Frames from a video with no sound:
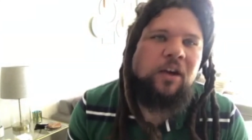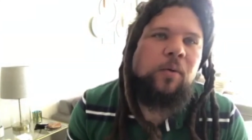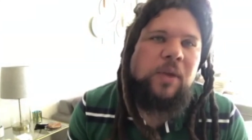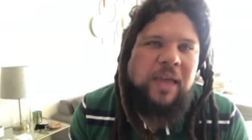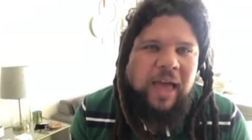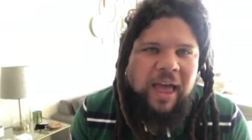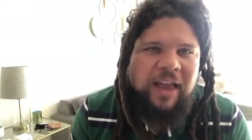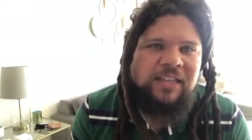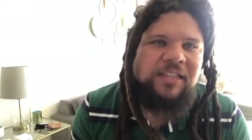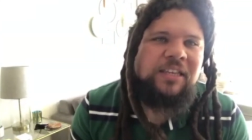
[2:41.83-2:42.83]
We
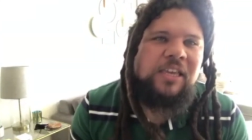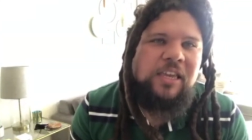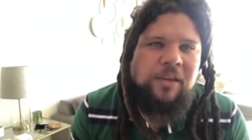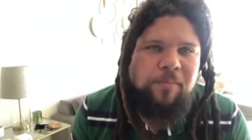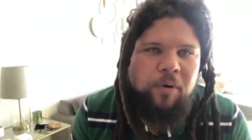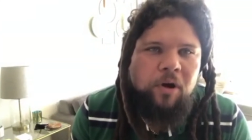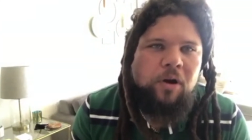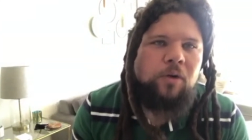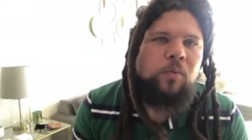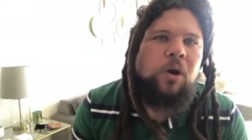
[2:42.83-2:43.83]
got to keep
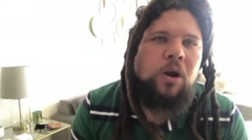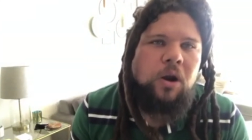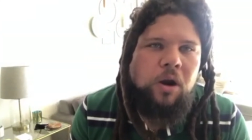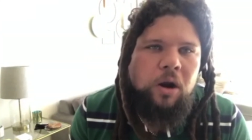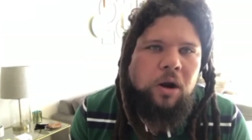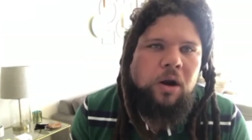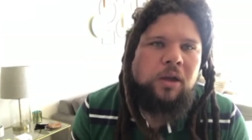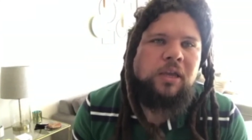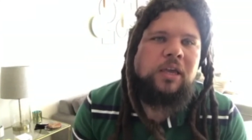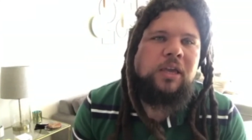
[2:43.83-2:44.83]
on
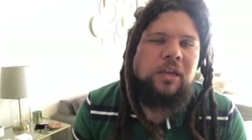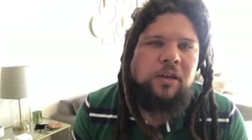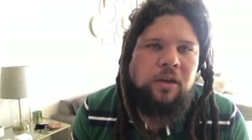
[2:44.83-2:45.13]
working.